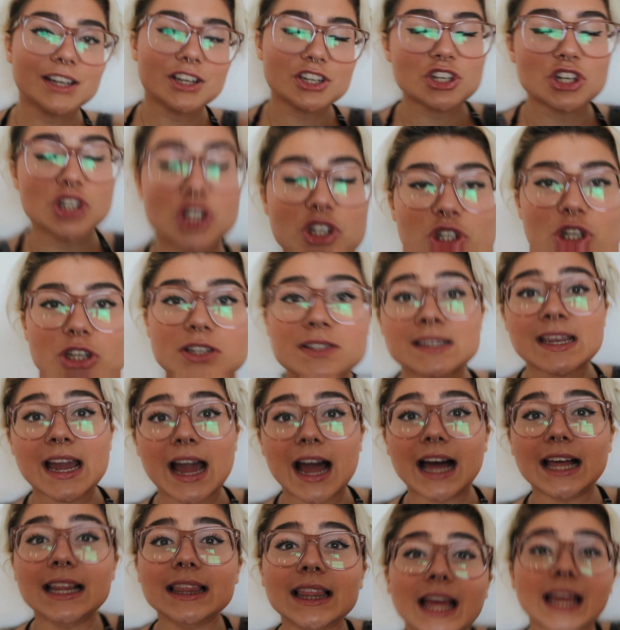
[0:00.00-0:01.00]
because she just
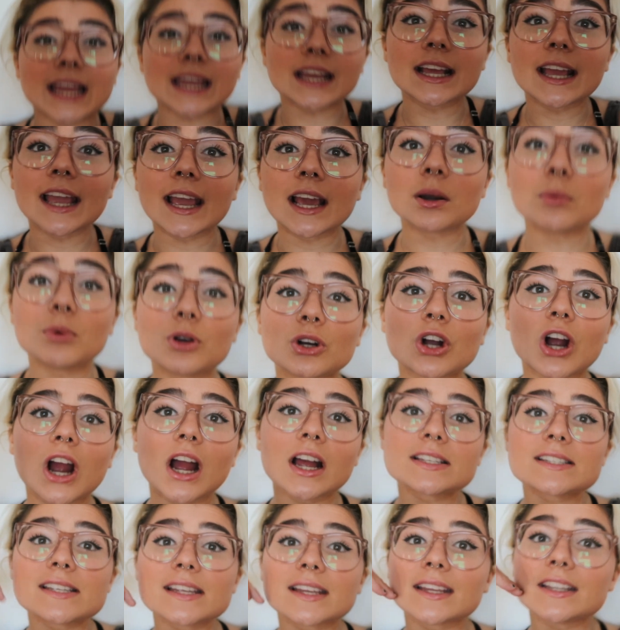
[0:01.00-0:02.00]
got like Animal
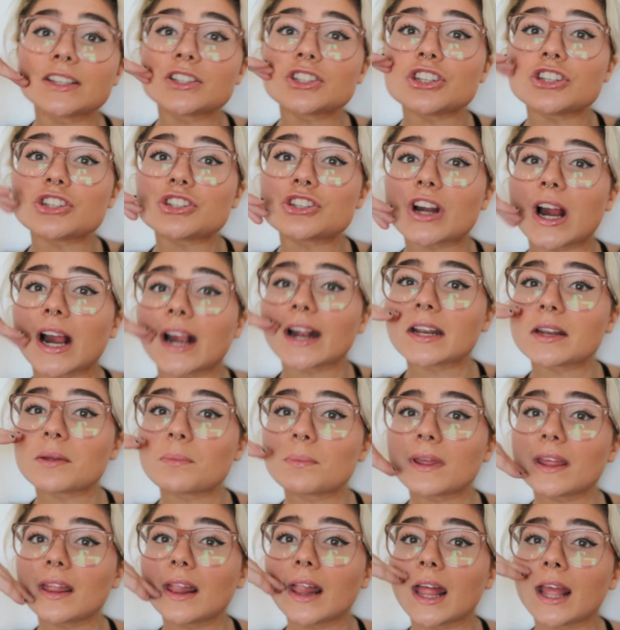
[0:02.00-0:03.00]
Crossing and she's trying to
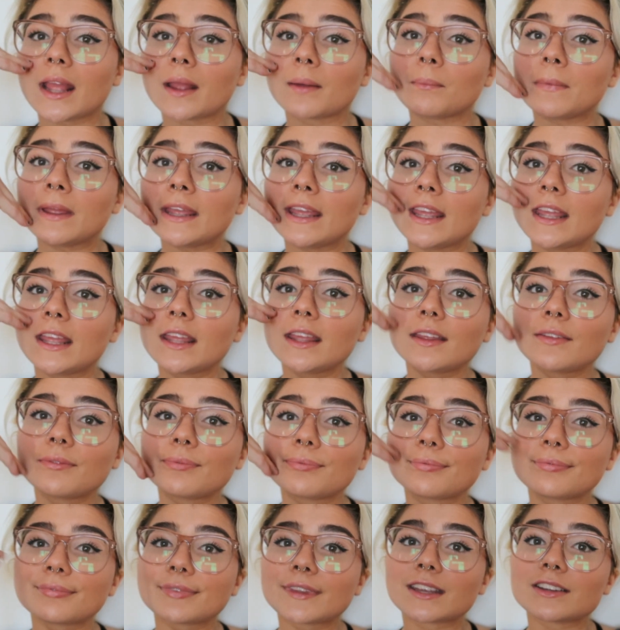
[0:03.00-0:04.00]
be like me
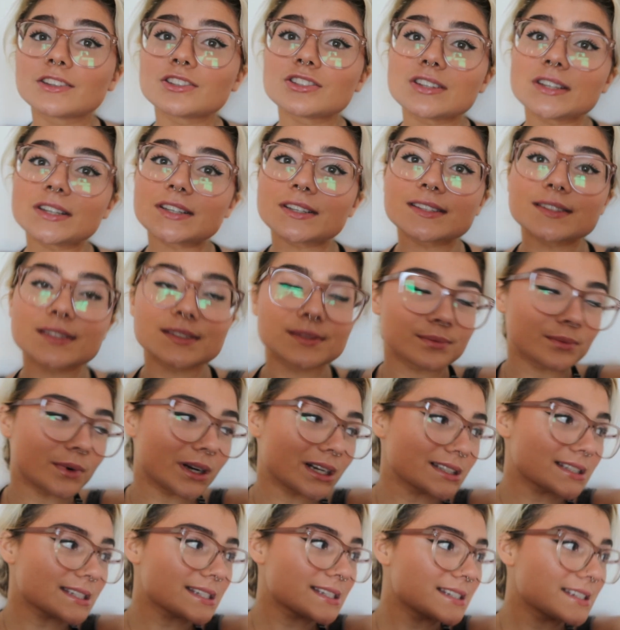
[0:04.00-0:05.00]
because she just
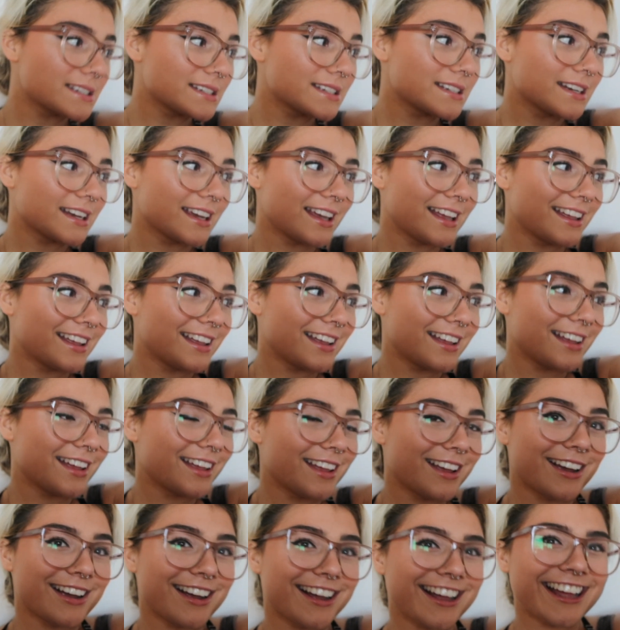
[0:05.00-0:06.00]
wants. I just look up to
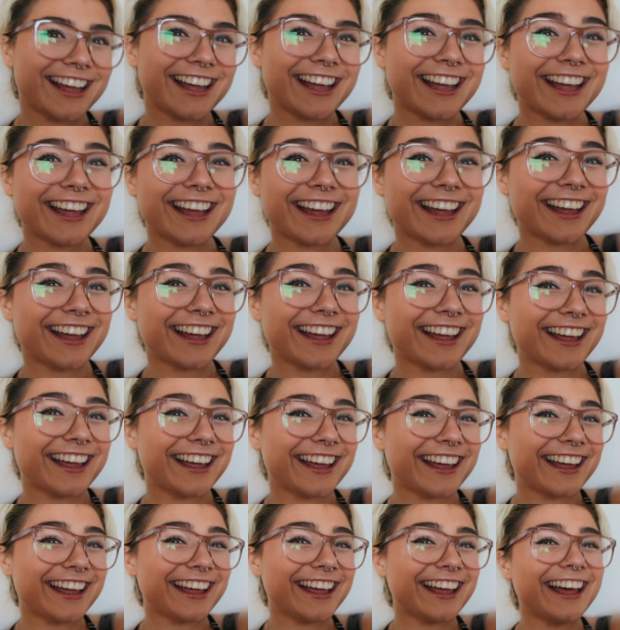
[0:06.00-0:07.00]
her. She's just my
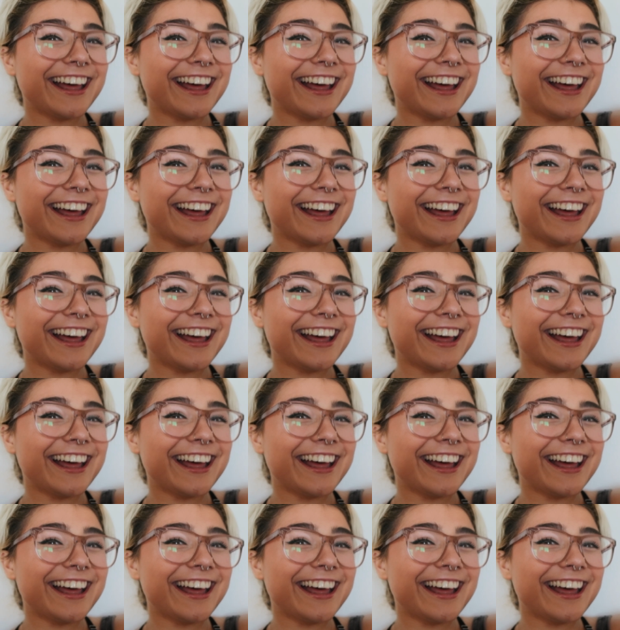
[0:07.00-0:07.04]
idol.